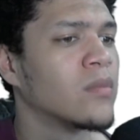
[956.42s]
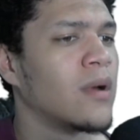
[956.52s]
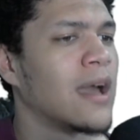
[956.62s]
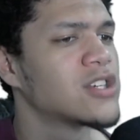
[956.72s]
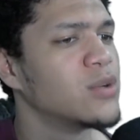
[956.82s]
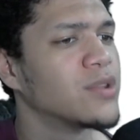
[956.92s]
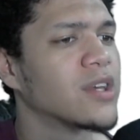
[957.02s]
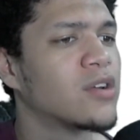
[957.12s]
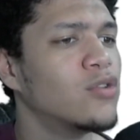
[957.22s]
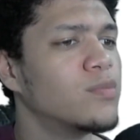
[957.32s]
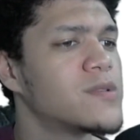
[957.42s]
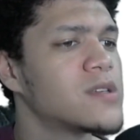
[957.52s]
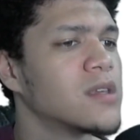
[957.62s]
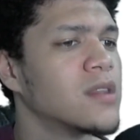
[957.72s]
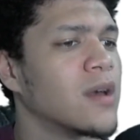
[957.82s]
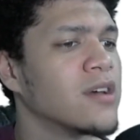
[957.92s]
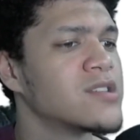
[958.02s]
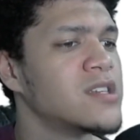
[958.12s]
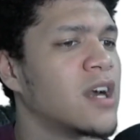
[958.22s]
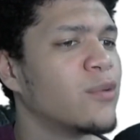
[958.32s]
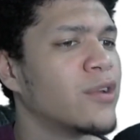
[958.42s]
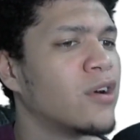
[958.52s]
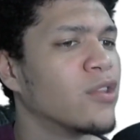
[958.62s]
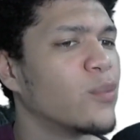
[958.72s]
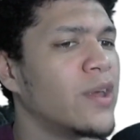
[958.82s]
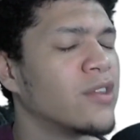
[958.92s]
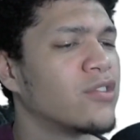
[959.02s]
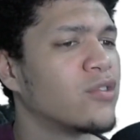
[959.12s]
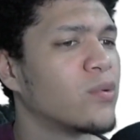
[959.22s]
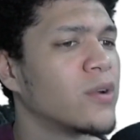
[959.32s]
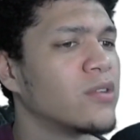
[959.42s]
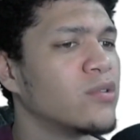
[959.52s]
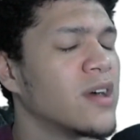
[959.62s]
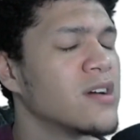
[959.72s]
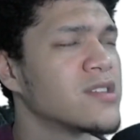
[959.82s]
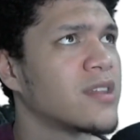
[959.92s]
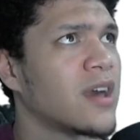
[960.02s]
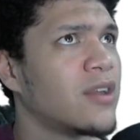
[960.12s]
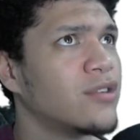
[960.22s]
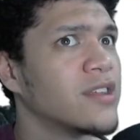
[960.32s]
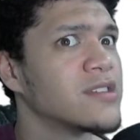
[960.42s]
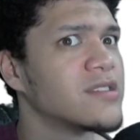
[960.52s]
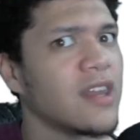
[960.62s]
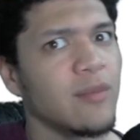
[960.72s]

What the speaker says: Actually, with the coupes, the LCI went all the way to 2009 or 2010, I